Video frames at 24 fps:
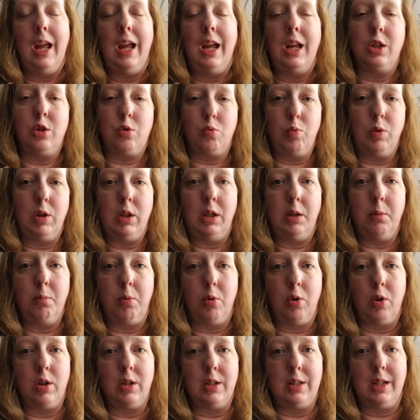It's really
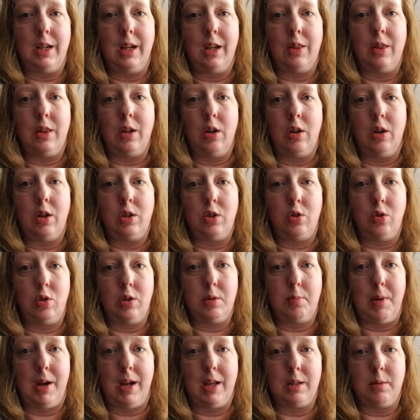important to get there as soon as
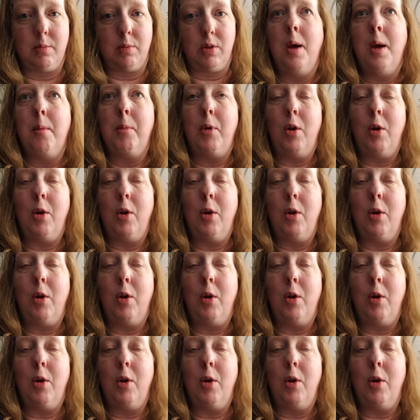possible.